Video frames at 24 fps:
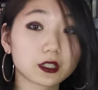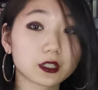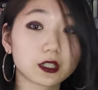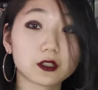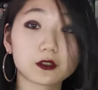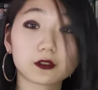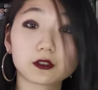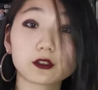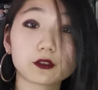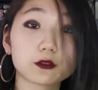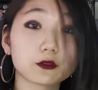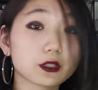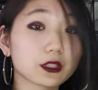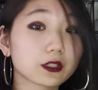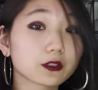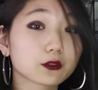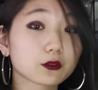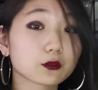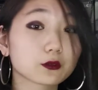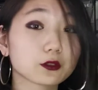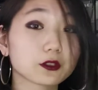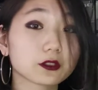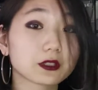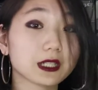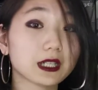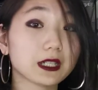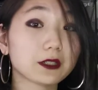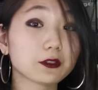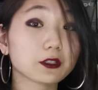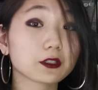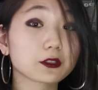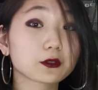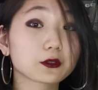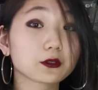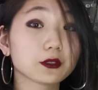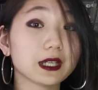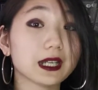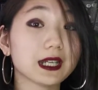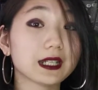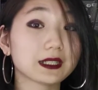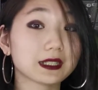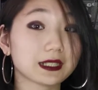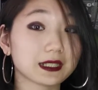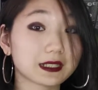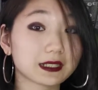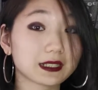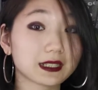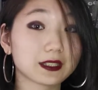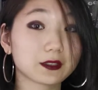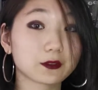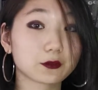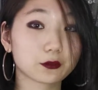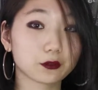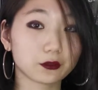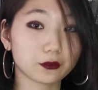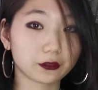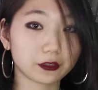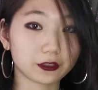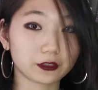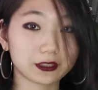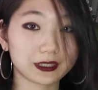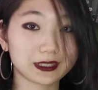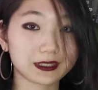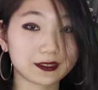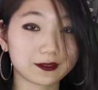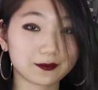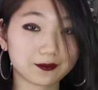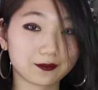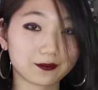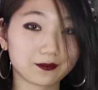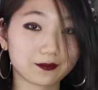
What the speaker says: count around 1 hour to edit and review it.